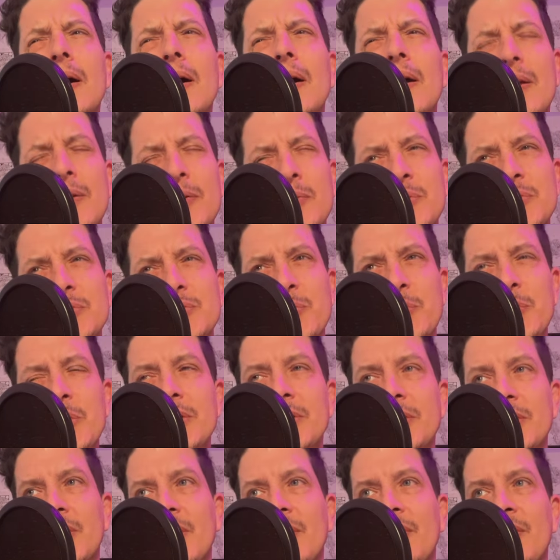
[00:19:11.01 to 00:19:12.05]
It was
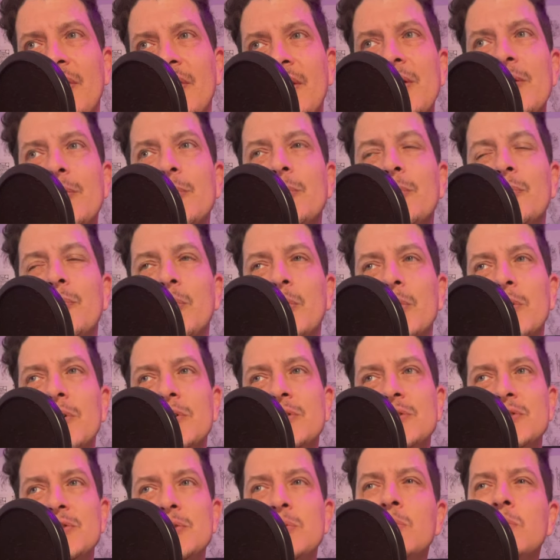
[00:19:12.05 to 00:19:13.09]
weird. There were
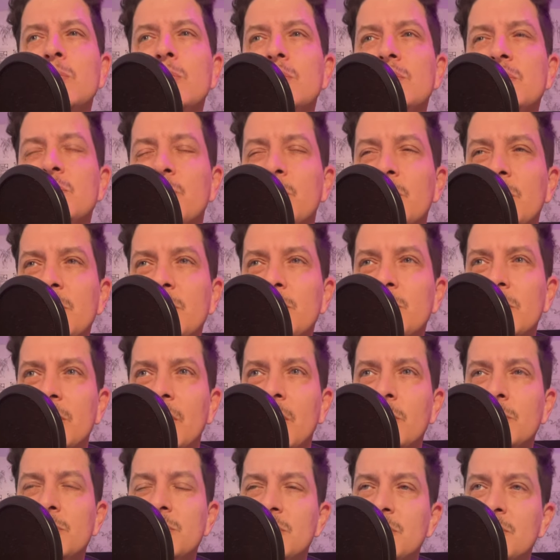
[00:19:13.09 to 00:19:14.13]
schools where you would
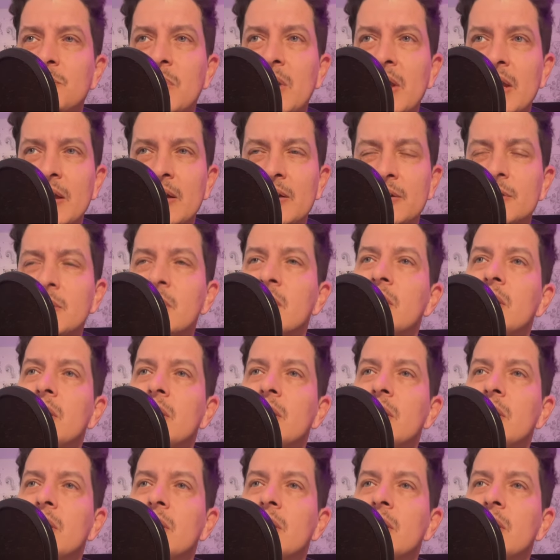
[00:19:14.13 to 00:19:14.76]
go to and